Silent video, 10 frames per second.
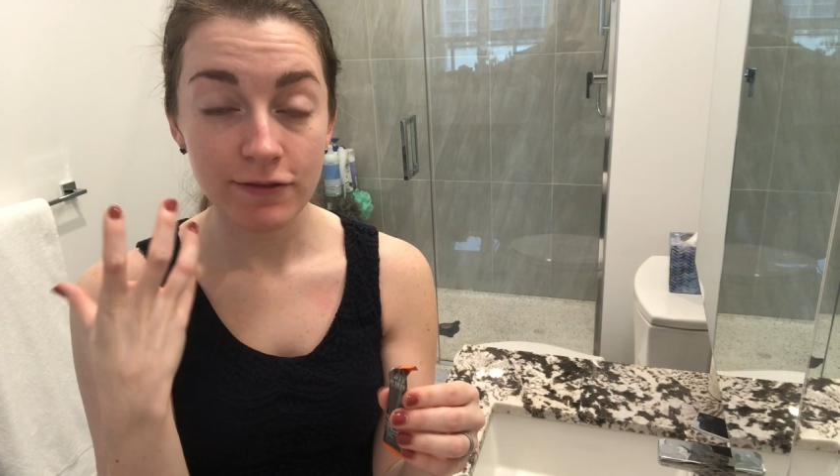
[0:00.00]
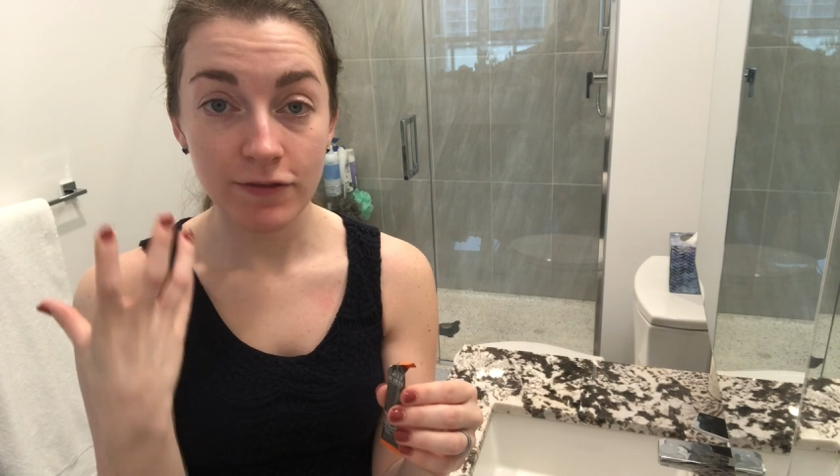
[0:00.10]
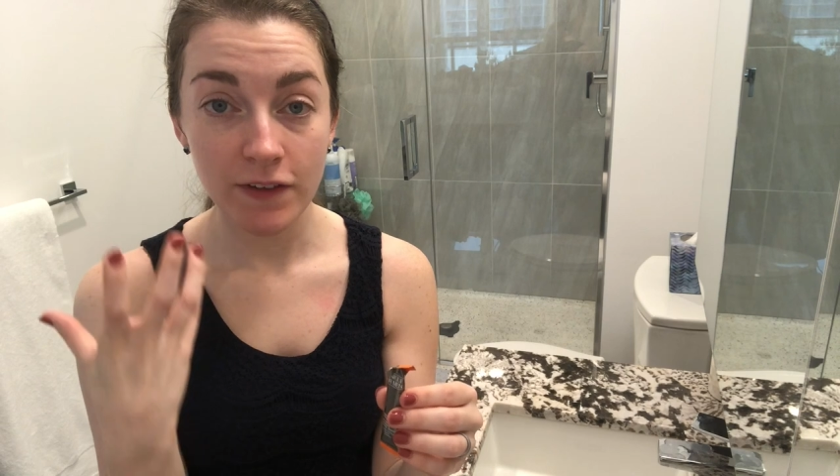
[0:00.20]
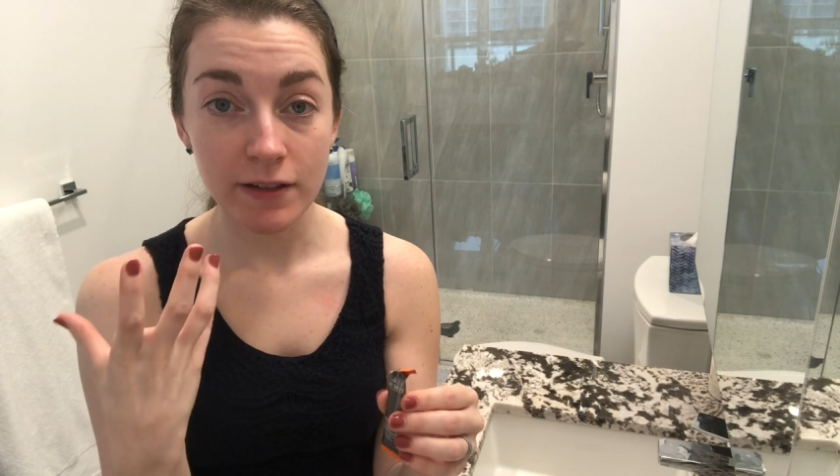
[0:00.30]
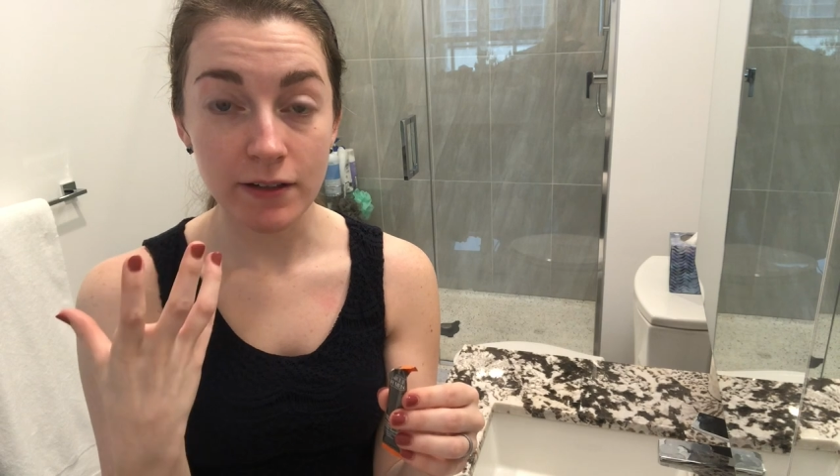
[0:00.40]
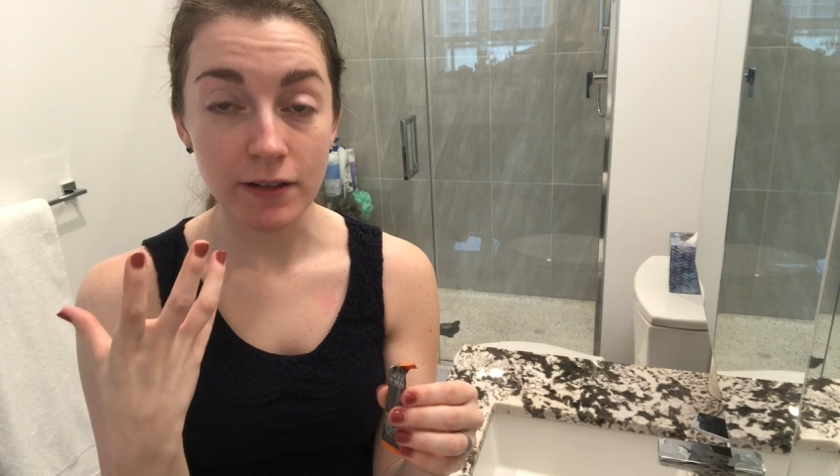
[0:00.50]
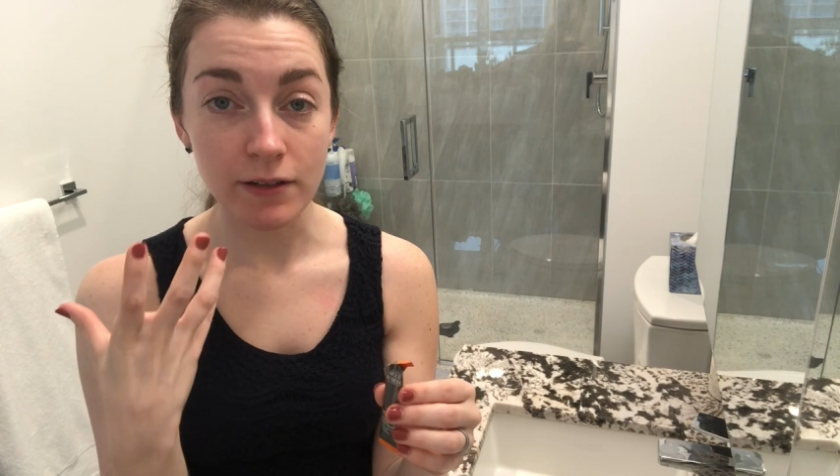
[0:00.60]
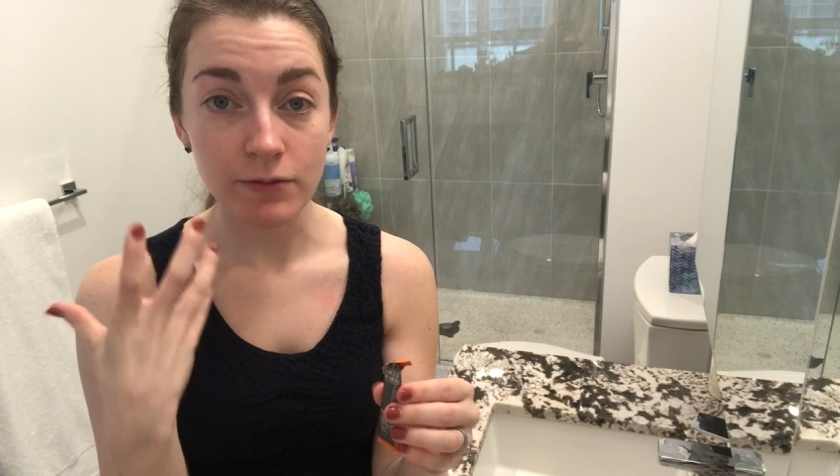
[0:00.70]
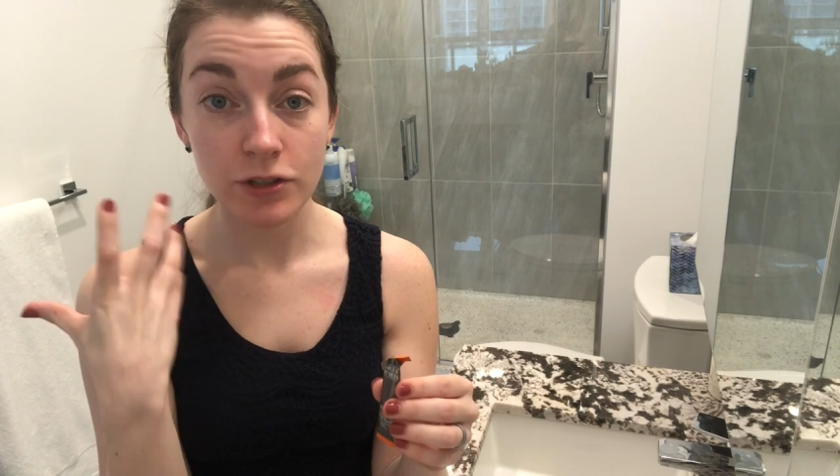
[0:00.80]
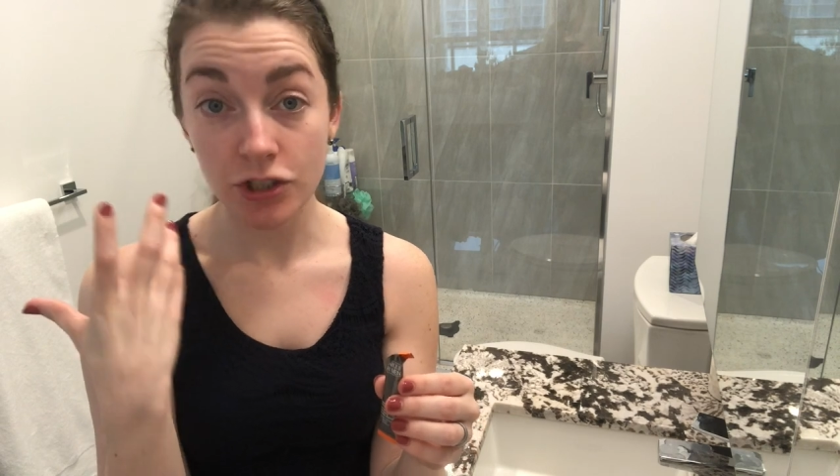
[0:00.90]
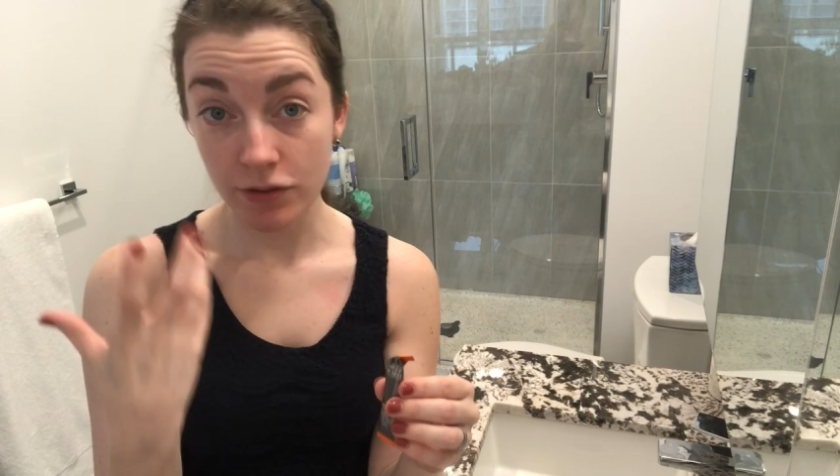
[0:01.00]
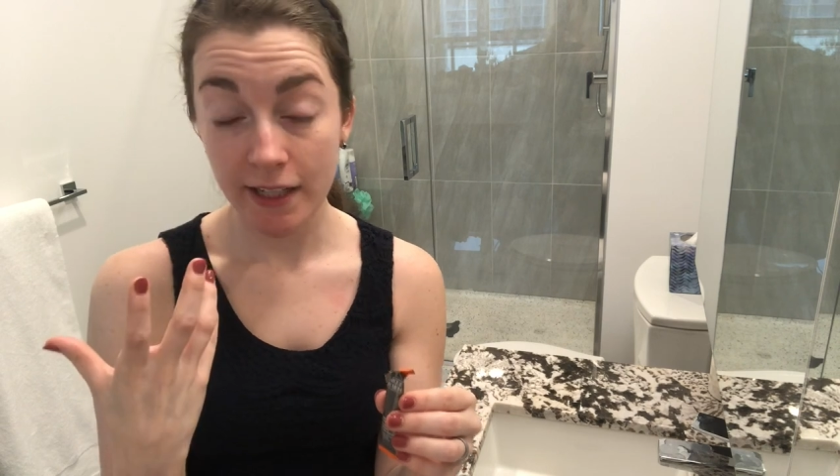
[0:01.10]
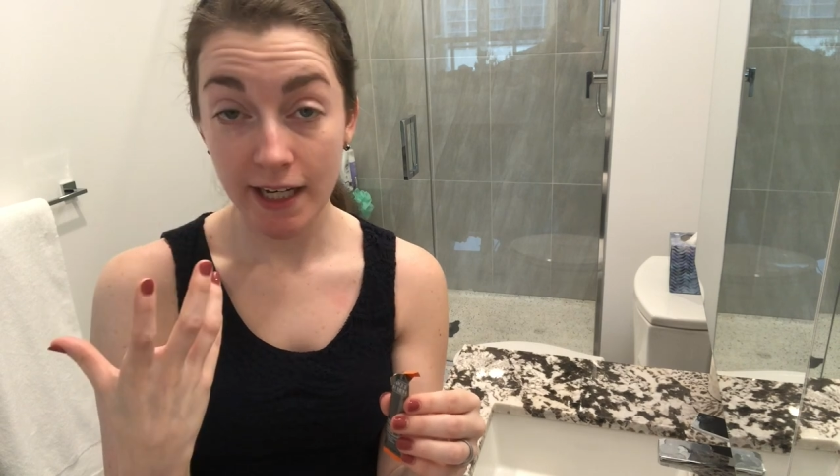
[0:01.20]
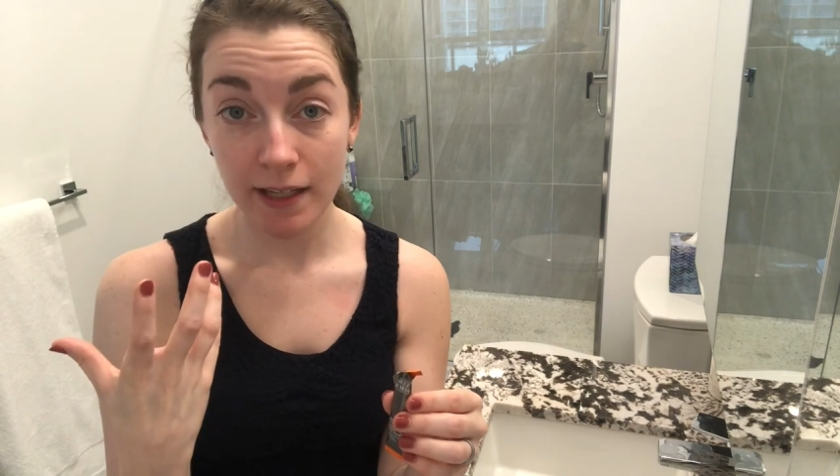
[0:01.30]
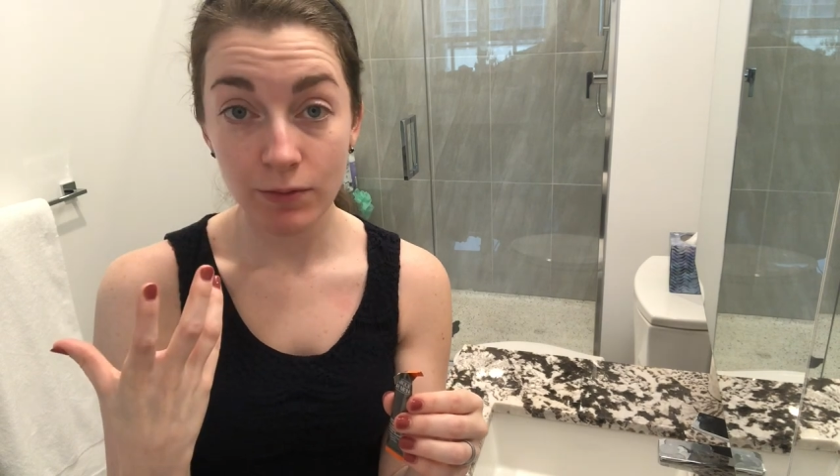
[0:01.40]
feel
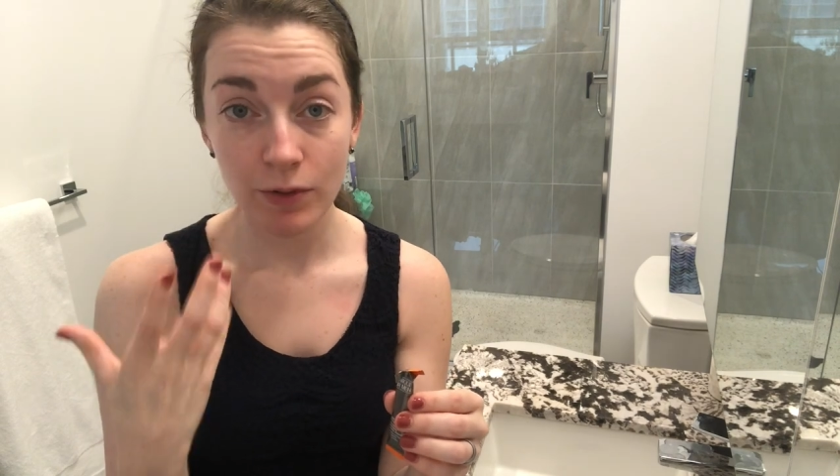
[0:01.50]
rejuvenated,